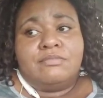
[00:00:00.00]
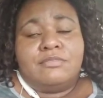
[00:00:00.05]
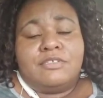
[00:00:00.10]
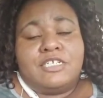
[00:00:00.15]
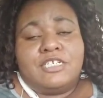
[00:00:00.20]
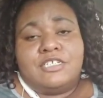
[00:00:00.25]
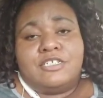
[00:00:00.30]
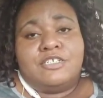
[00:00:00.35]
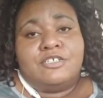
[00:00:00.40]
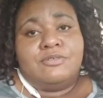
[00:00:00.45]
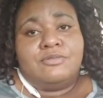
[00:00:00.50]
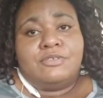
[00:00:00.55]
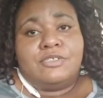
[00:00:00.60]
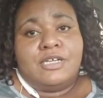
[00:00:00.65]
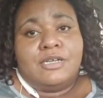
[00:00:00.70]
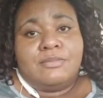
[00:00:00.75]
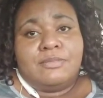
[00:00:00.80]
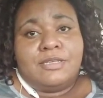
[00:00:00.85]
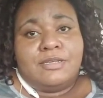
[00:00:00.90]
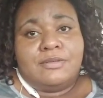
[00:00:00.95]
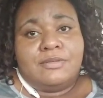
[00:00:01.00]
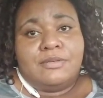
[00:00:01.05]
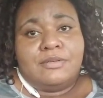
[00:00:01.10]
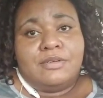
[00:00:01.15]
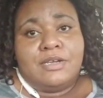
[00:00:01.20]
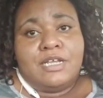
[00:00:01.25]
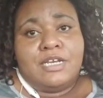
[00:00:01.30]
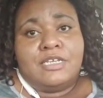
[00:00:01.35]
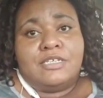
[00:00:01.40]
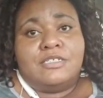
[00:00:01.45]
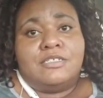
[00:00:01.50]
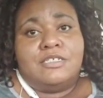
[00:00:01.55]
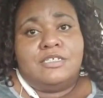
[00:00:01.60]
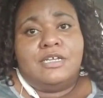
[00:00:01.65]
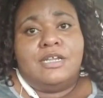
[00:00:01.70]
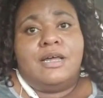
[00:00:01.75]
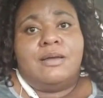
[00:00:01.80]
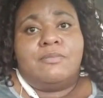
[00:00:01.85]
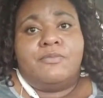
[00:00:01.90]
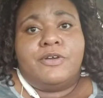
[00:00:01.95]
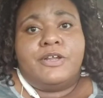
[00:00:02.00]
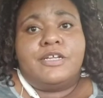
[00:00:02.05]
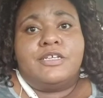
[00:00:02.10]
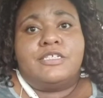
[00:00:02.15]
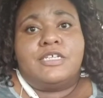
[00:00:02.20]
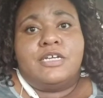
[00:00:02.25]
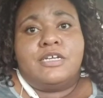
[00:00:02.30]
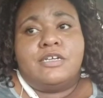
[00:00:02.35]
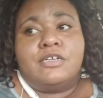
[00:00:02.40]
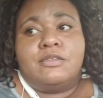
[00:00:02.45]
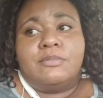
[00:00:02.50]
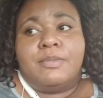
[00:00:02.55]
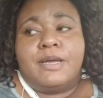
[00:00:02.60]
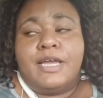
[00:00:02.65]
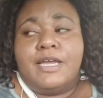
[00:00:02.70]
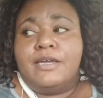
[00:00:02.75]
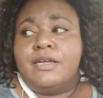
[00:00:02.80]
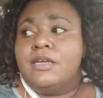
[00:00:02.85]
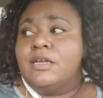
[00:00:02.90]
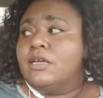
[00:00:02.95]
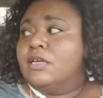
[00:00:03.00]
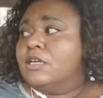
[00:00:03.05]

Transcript: just do something until I'm ready to take another bite.